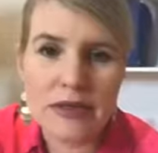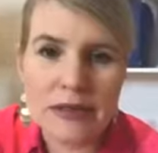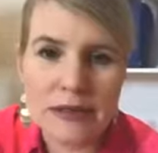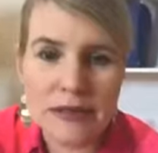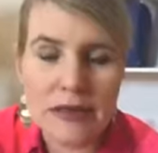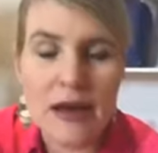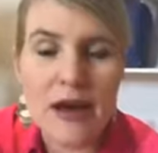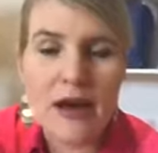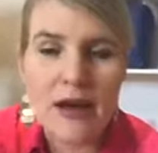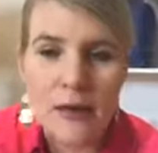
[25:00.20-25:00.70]
to
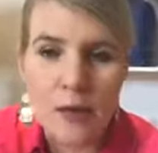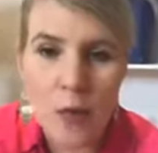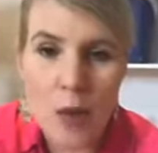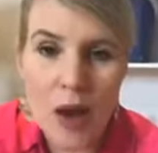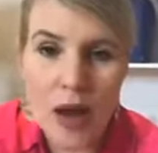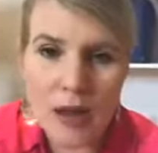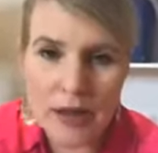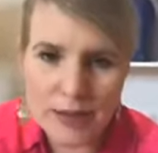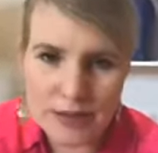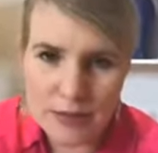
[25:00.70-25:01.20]
die
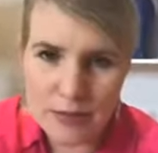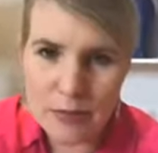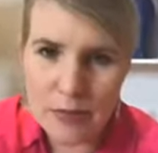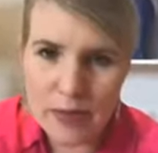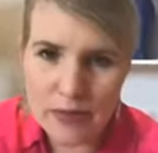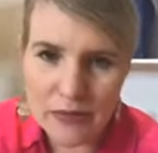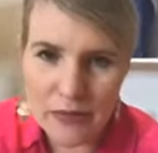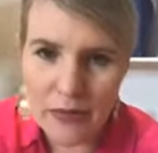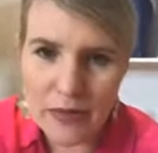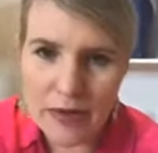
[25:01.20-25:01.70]
while it's
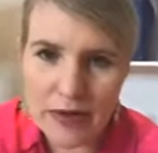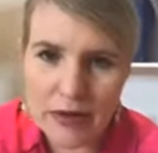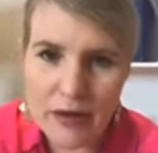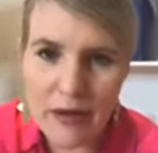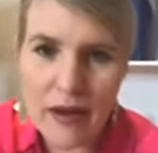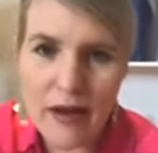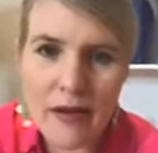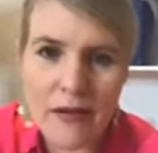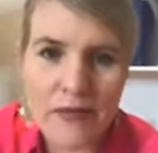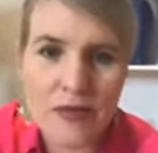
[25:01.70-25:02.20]
buffering
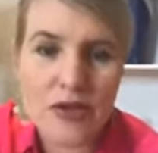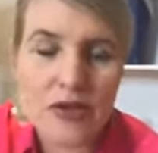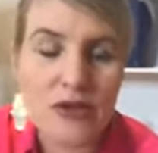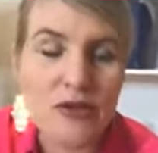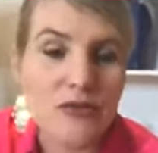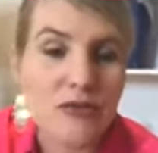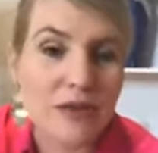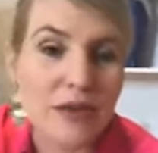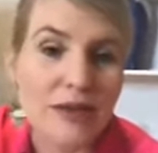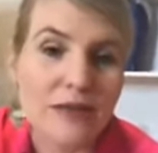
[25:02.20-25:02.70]
after
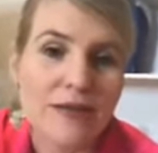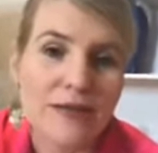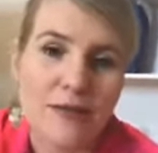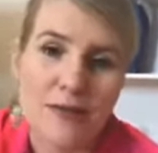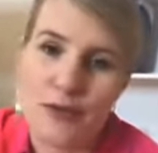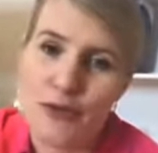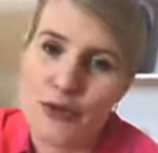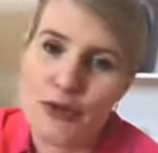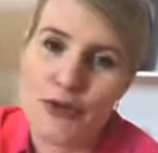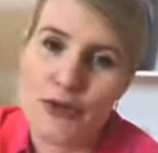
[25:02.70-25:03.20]
you've done the
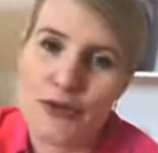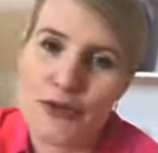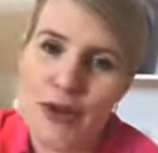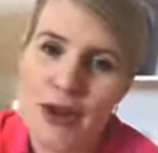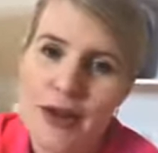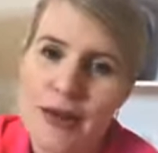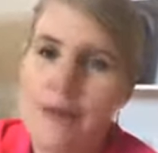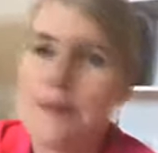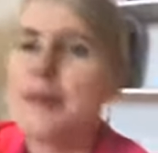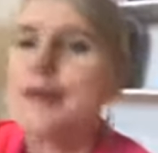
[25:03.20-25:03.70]
virtual
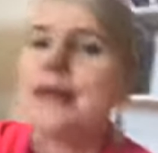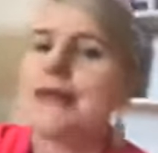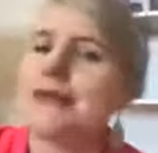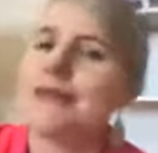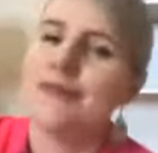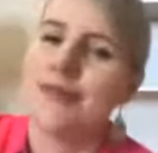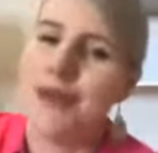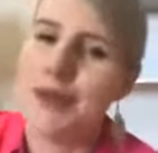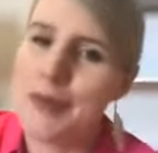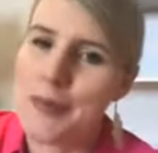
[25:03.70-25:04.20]
training. But that's a
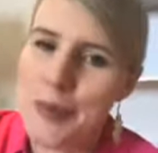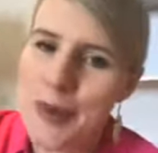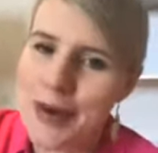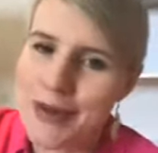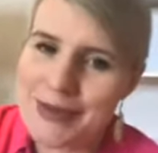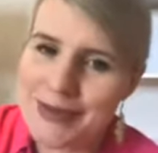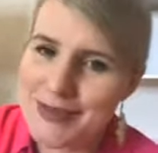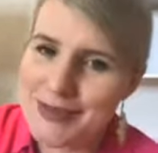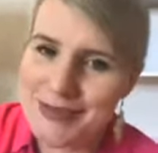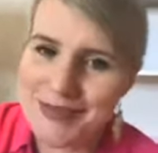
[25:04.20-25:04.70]
very
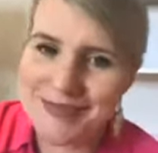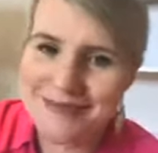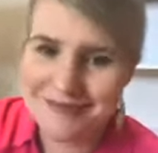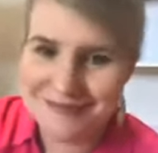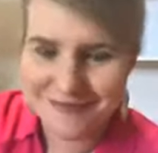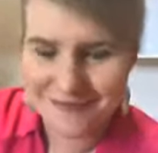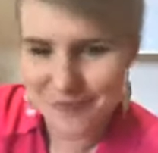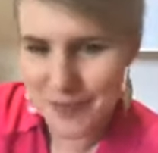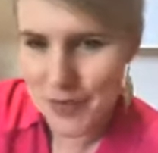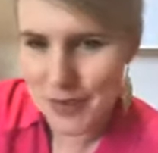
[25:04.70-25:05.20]
practical
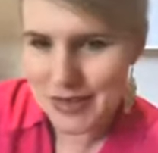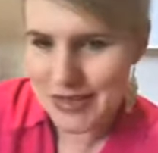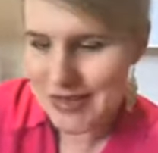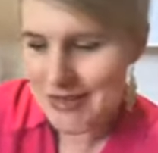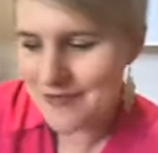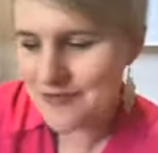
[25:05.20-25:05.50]
point.